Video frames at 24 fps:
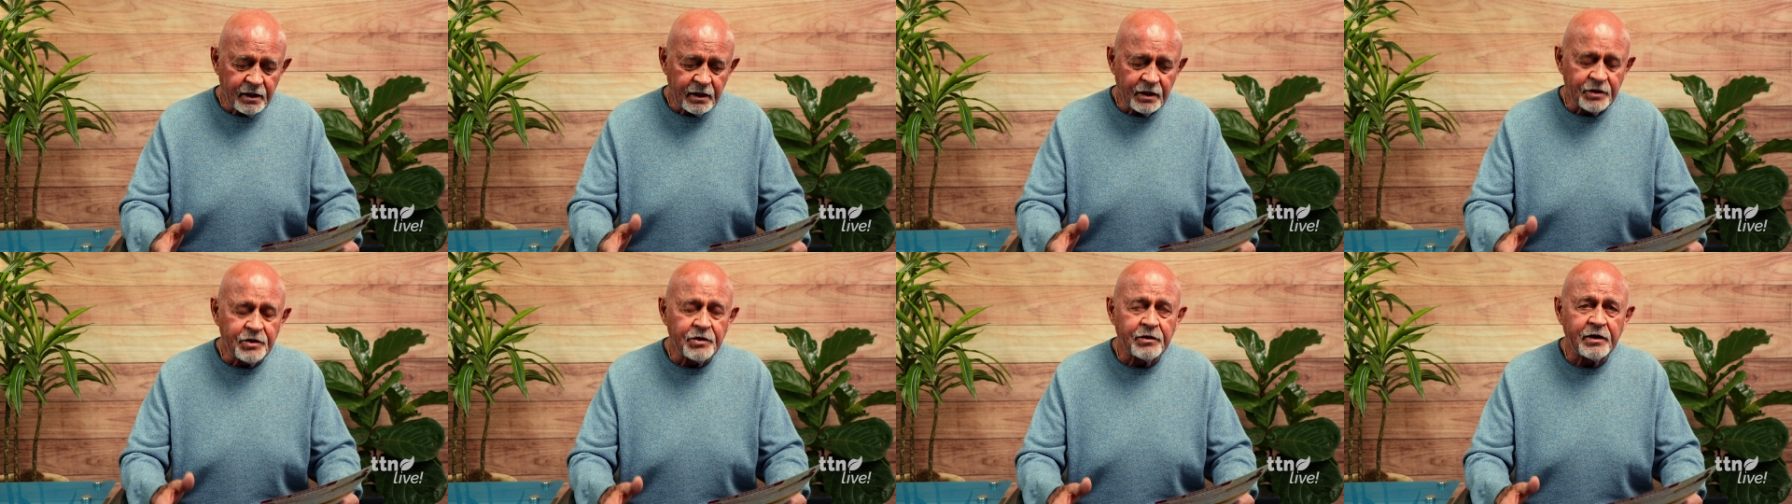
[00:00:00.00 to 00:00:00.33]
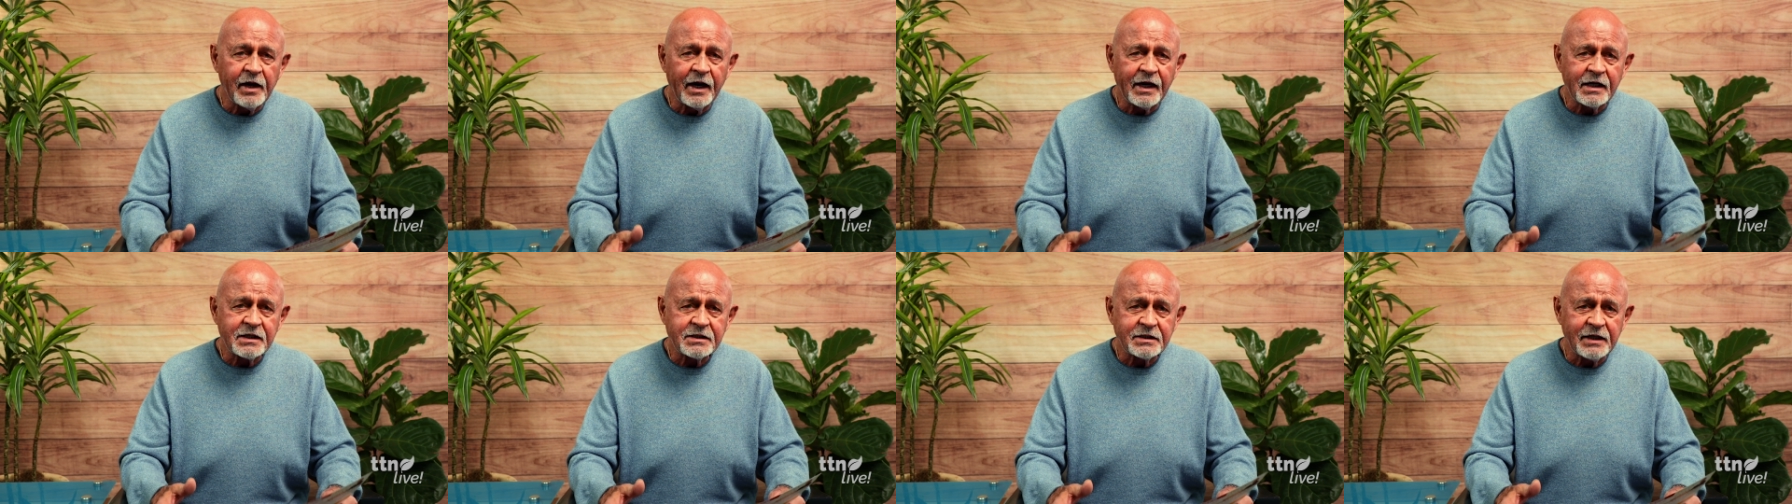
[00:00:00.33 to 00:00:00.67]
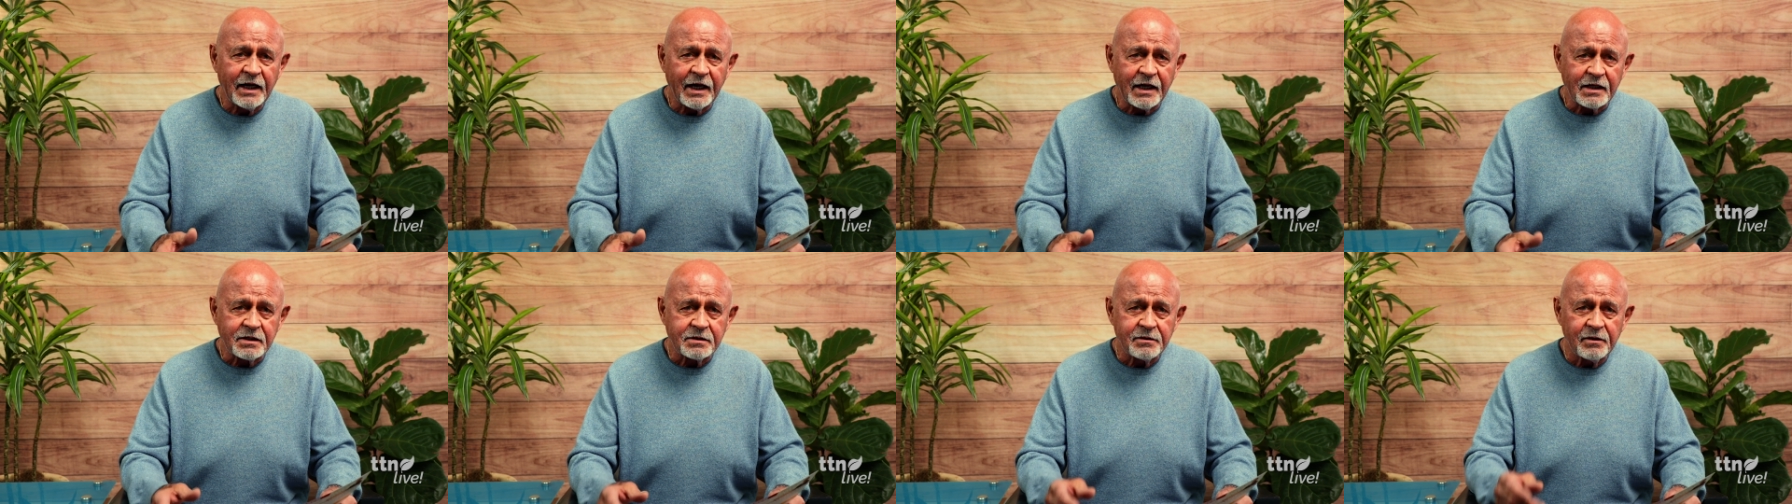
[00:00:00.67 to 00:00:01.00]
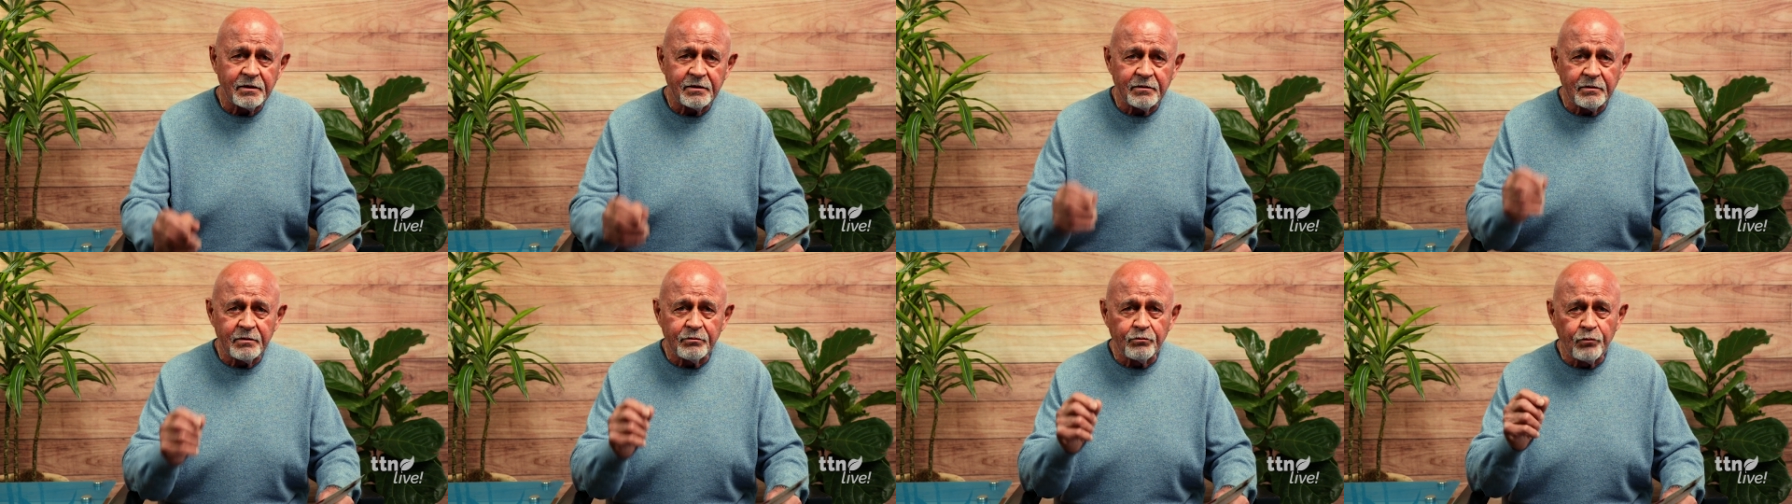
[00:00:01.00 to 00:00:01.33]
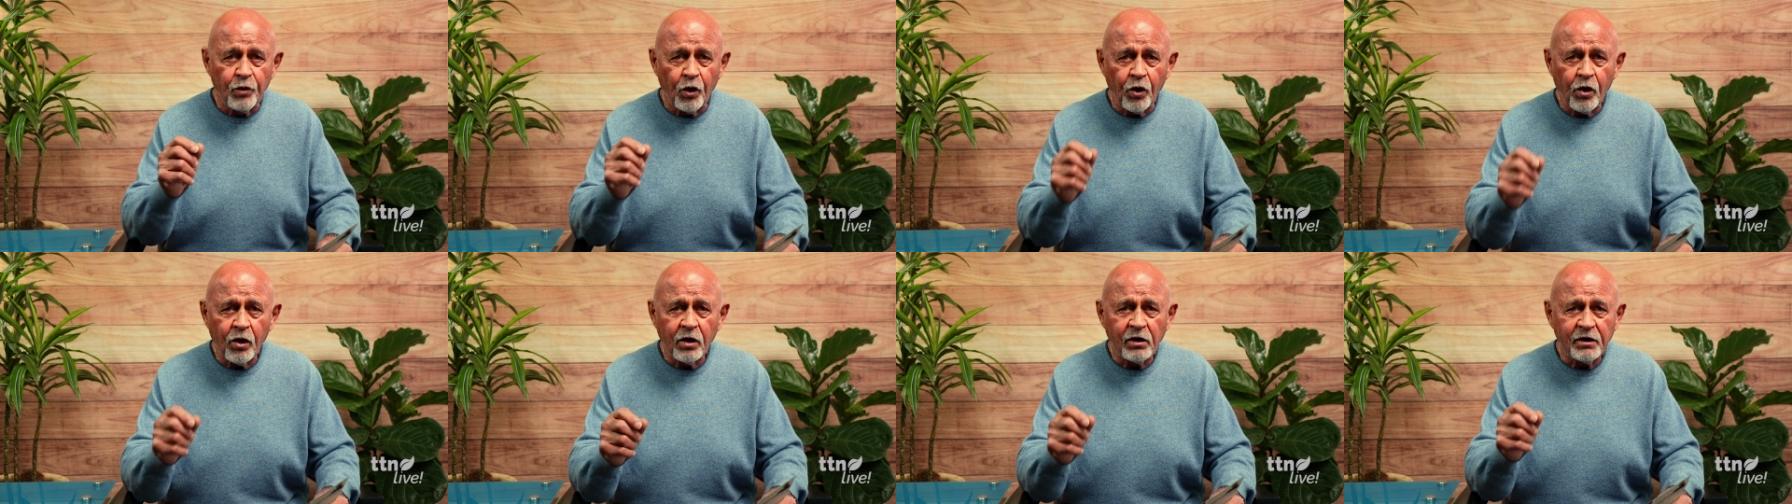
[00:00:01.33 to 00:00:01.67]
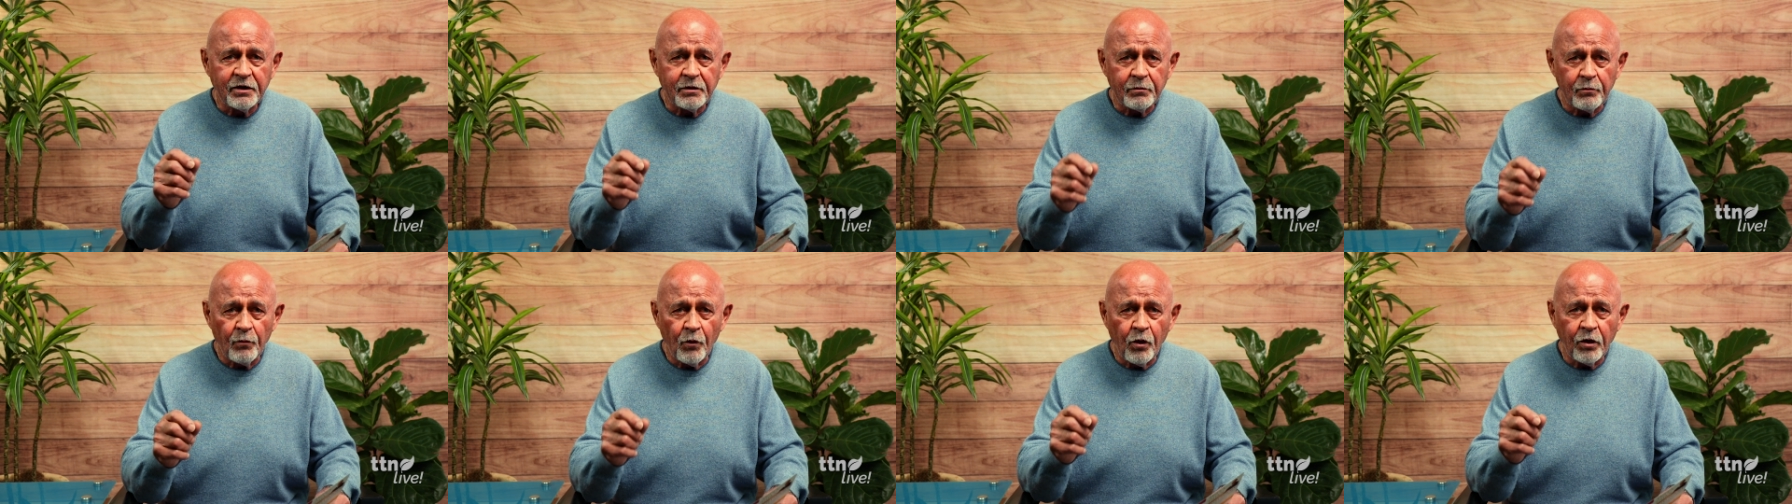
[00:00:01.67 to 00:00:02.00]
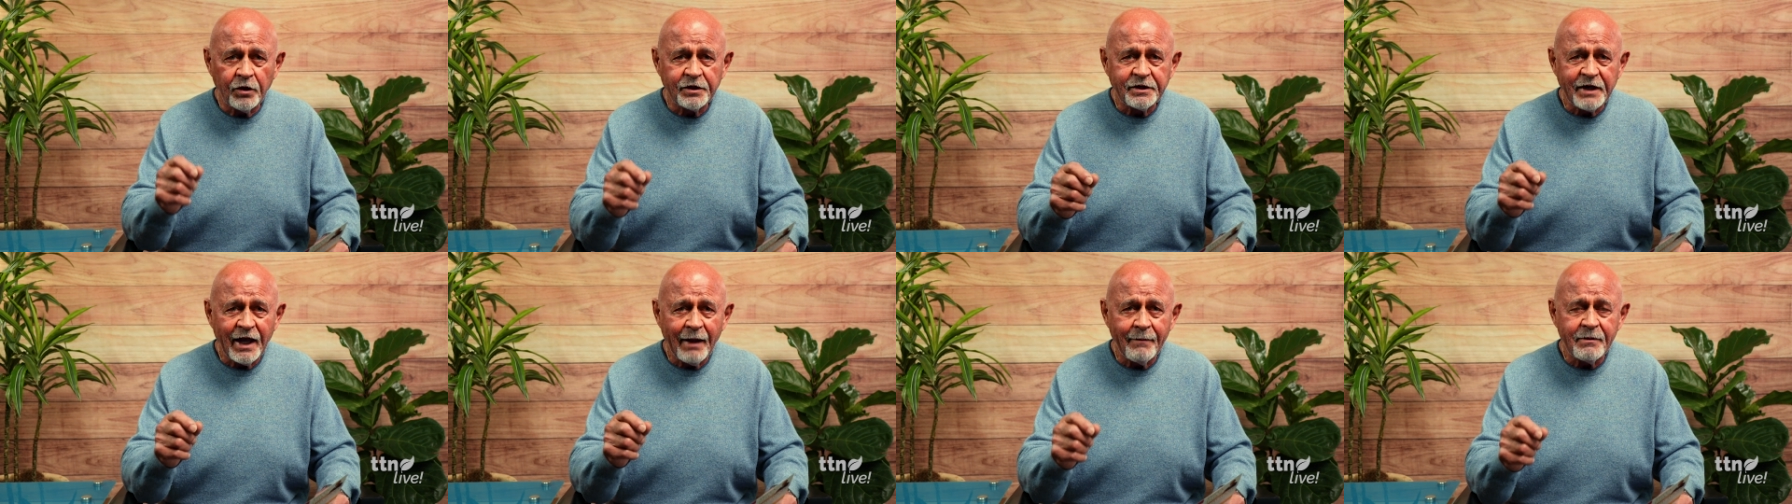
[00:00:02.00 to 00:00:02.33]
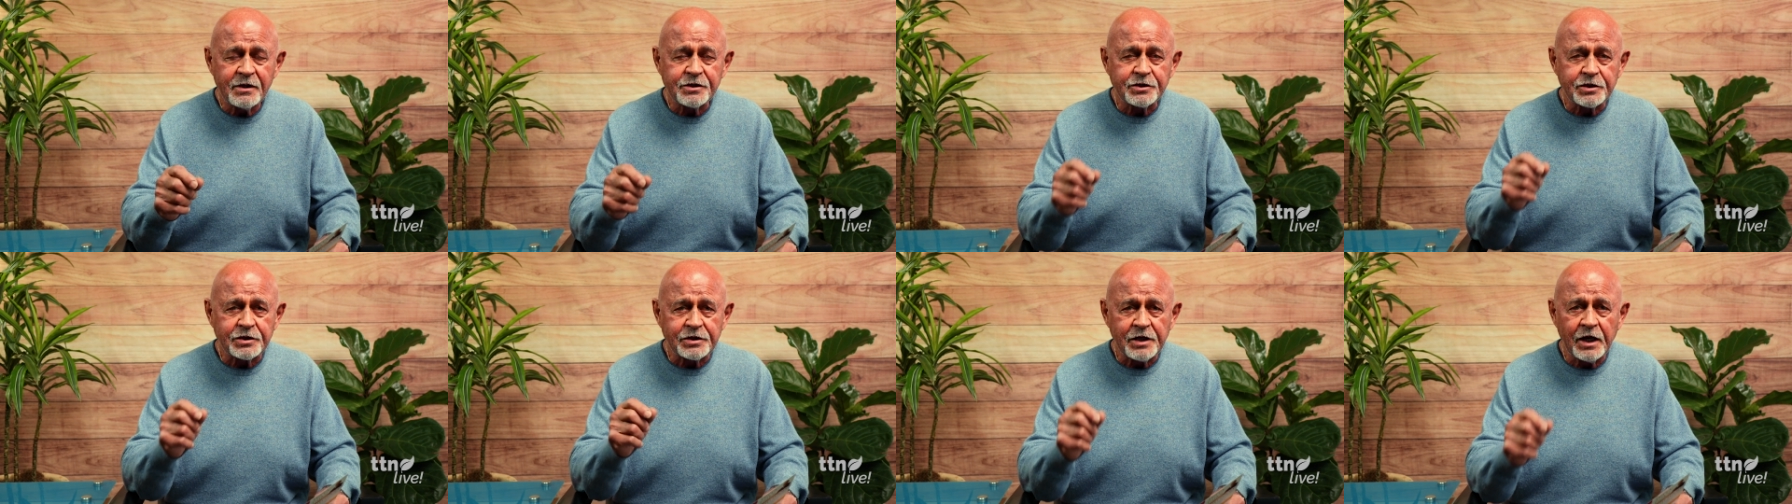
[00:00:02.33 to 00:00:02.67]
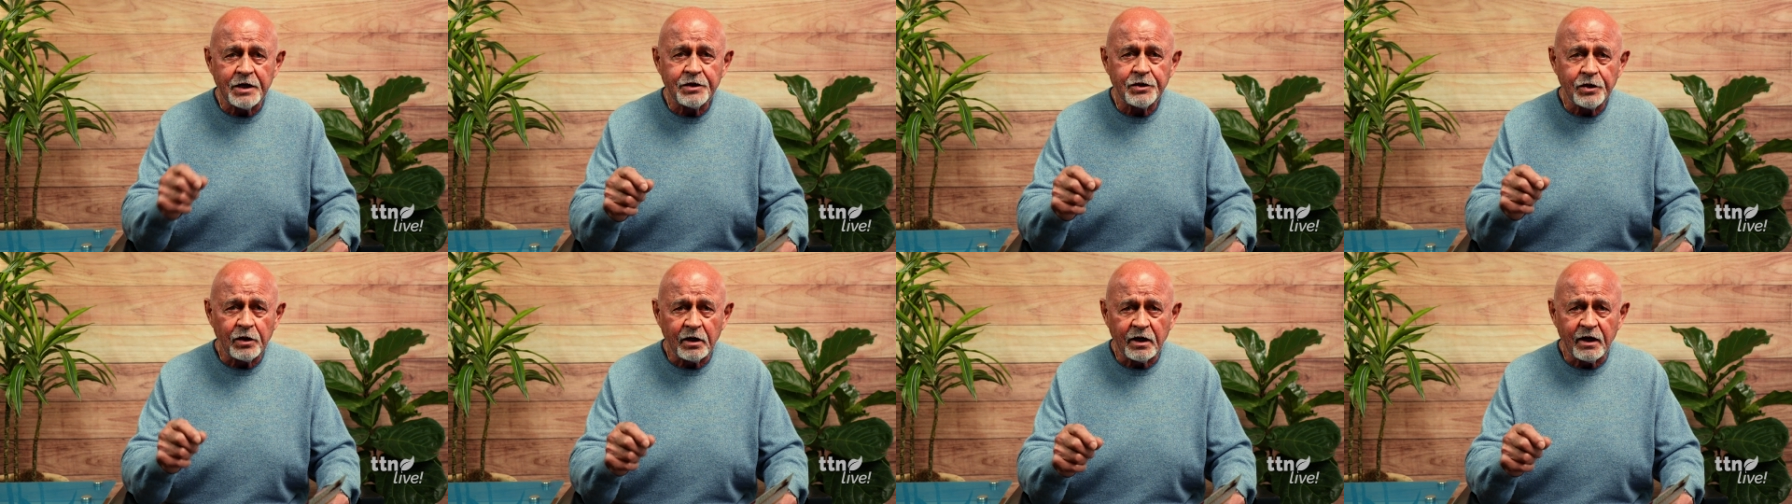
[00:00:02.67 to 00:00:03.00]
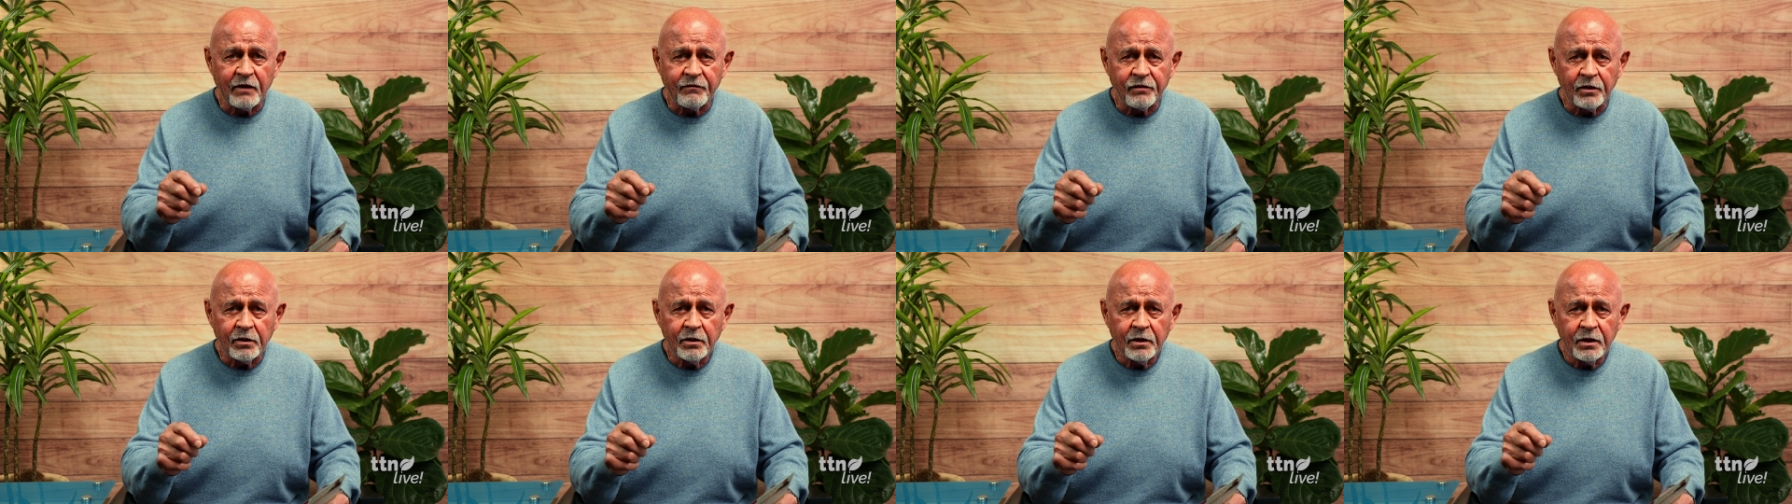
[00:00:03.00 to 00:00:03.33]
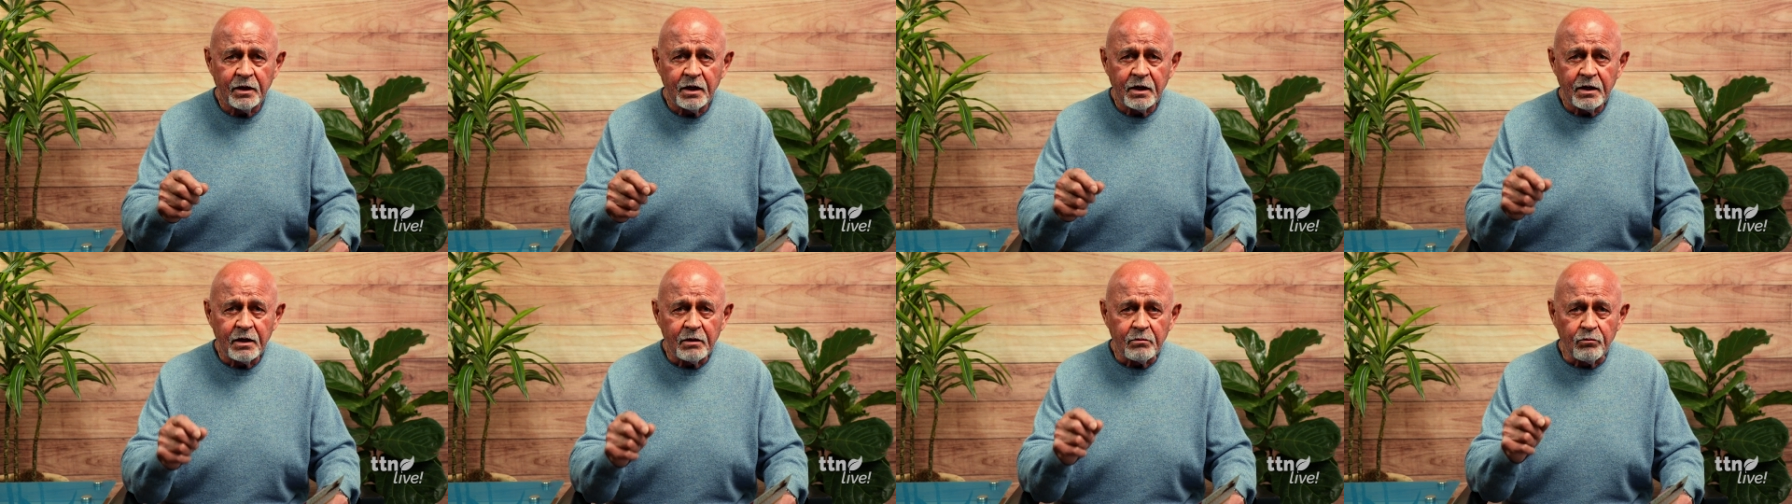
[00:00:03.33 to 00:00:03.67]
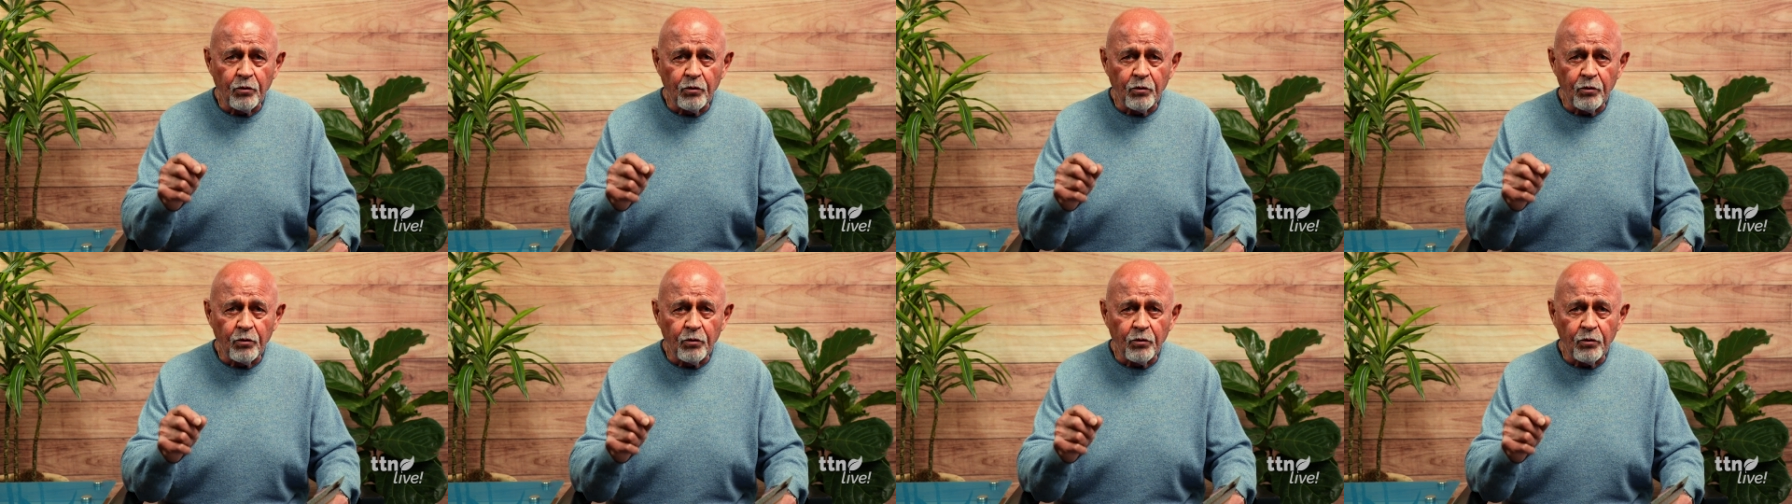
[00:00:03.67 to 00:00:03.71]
in the United States. More, more damage is done to the liver.